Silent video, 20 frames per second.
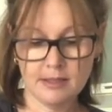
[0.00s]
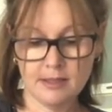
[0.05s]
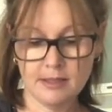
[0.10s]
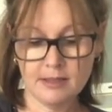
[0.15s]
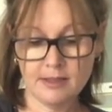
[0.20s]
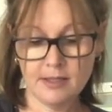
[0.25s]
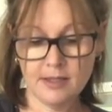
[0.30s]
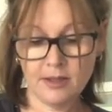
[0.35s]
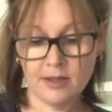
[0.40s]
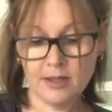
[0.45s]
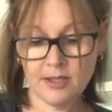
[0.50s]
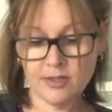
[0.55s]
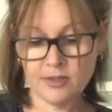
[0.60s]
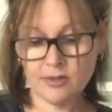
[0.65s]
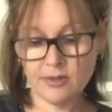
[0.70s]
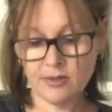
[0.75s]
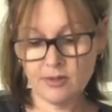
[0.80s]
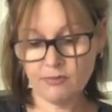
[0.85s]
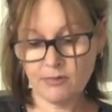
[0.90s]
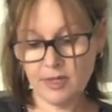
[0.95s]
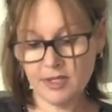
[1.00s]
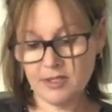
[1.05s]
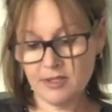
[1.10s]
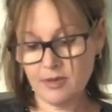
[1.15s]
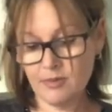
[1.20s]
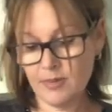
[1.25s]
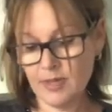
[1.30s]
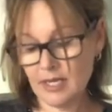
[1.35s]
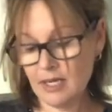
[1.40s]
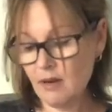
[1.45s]
So this
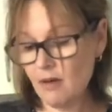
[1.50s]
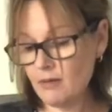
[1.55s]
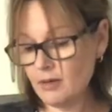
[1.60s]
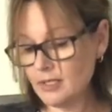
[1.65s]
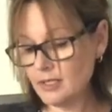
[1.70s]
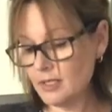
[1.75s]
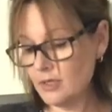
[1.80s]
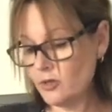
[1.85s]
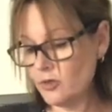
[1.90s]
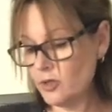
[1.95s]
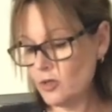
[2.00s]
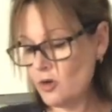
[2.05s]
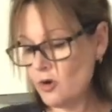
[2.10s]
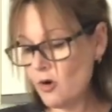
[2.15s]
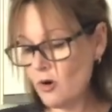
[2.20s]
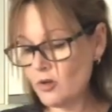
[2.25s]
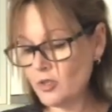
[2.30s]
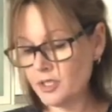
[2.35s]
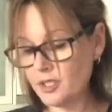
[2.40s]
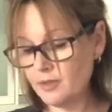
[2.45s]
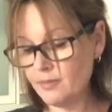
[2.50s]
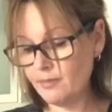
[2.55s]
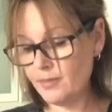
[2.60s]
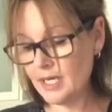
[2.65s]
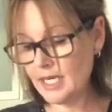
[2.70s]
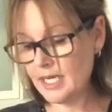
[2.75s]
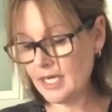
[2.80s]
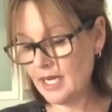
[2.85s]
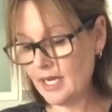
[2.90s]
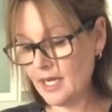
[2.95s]
recipe honestly could not be
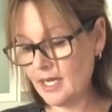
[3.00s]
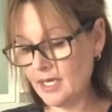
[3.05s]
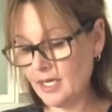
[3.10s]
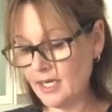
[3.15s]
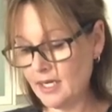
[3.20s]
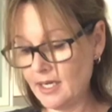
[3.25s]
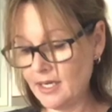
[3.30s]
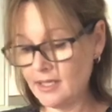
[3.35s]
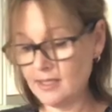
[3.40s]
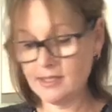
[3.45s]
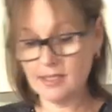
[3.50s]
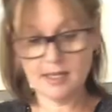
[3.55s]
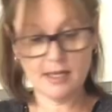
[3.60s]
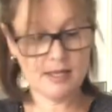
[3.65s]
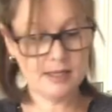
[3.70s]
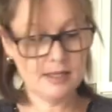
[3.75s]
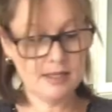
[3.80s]
any easier.